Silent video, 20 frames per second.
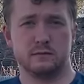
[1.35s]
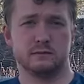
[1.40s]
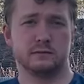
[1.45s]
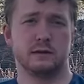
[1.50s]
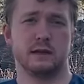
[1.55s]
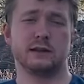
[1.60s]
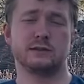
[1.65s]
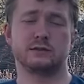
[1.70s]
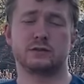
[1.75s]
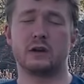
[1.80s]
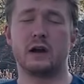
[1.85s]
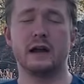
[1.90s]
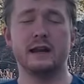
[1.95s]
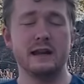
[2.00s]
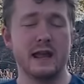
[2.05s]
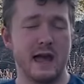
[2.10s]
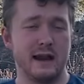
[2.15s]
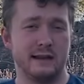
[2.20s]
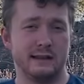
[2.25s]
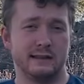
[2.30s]
I'll try and
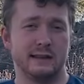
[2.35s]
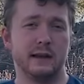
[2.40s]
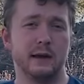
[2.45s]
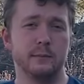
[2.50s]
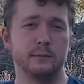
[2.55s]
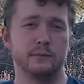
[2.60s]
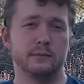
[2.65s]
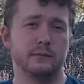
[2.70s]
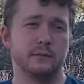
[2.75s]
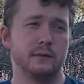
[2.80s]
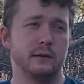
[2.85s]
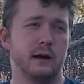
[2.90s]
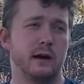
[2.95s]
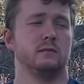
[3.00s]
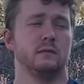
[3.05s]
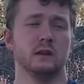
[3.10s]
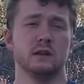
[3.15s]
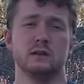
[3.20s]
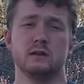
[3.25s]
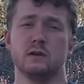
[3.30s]
edit them.
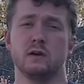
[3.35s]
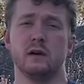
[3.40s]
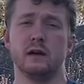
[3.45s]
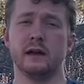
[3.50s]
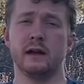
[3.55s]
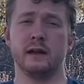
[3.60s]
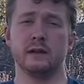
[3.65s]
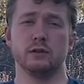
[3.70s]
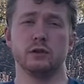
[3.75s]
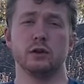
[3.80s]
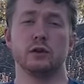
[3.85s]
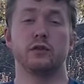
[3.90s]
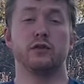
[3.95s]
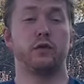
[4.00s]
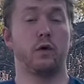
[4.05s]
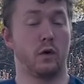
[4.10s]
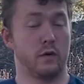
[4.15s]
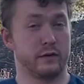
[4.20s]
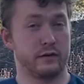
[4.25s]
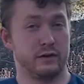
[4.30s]
So I look
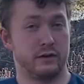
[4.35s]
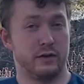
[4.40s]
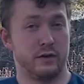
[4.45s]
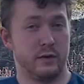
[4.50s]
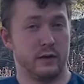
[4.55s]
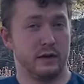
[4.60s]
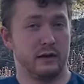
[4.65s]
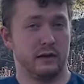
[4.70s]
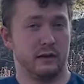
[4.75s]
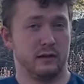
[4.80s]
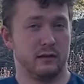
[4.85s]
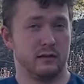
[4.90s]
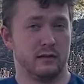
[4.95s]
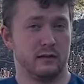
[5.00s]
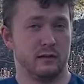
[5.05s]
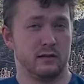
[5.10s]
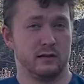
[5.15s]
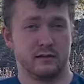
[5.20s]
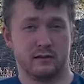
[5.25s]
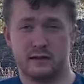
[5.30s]
forward to it.
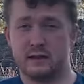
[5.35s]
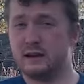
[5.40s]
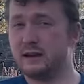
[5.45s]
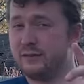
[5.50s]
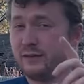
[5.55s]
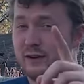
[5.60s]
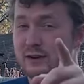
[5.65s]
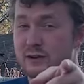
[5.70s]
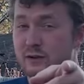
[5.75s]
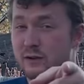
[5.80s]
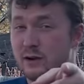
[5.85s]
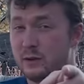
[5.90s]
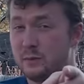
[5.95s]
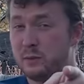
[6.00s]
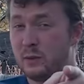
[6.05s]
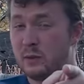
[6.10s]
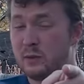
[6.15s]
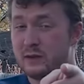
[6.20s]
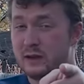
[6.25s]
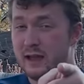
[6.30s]
And if I don't
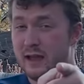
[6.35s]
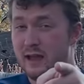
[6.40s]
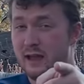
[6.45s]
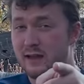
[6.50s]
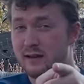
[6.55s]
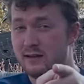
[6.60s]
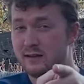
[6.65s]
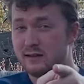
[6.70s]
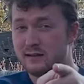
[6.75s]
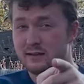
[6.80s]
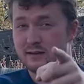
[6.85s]
upload again...